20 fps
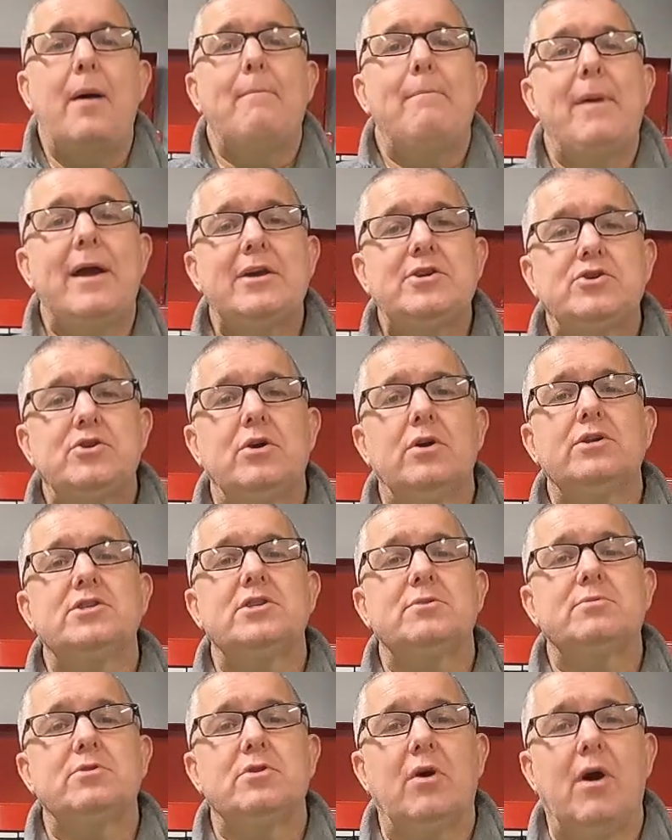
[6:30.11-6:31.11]
make sure to
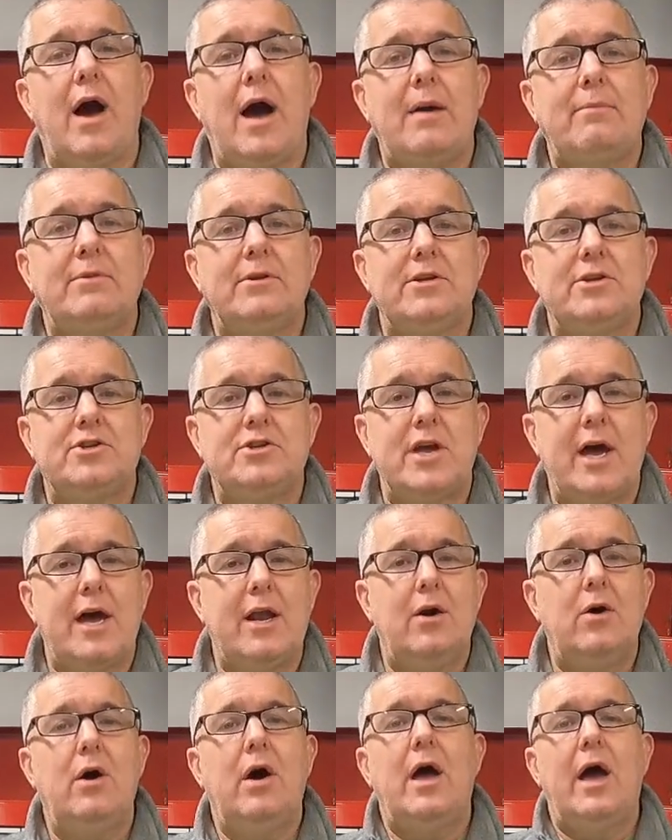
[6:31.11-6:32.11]
subscribe to the
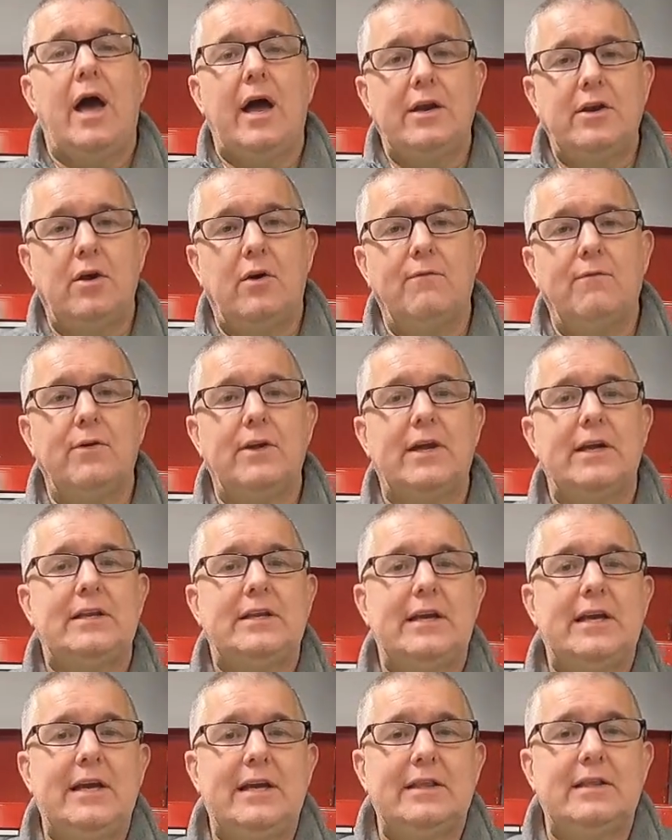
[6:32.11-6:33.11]
channel and don't forget
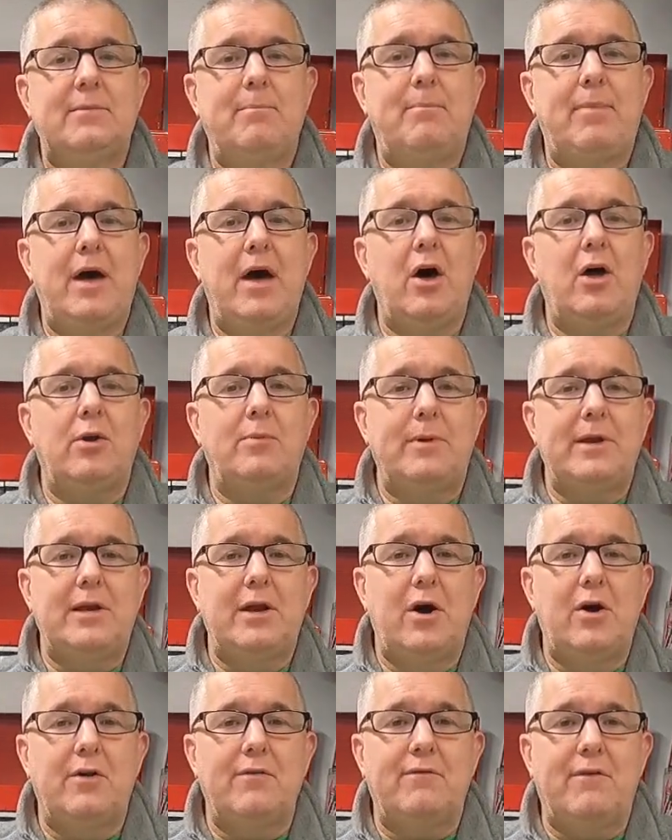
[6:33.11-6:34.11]
to hit the bell to be
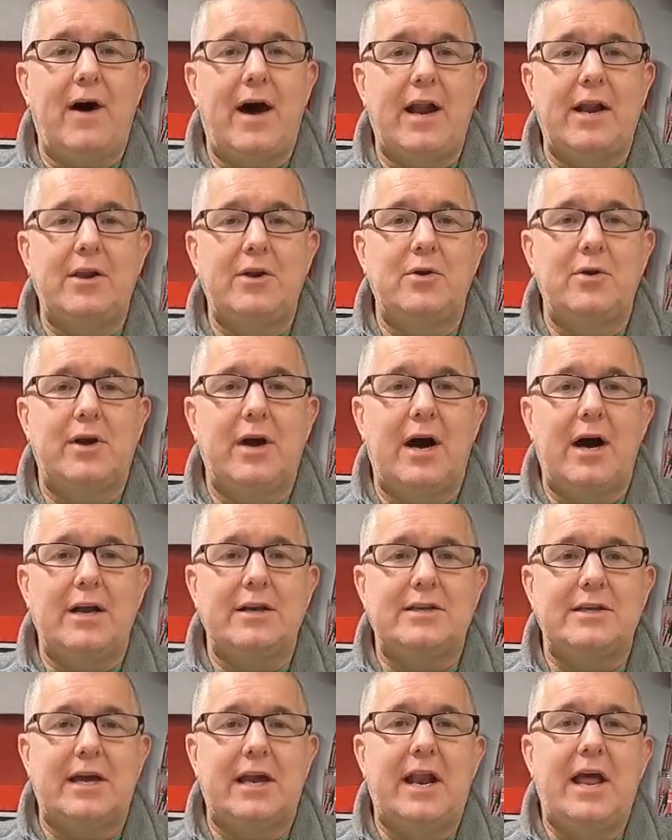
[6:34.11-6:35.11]
notified of new
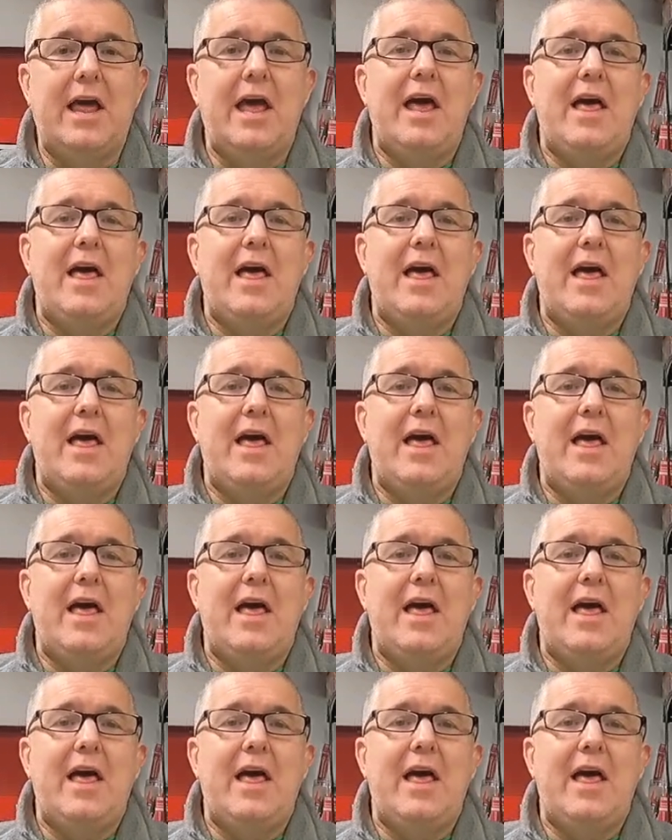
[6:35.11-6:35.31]
content.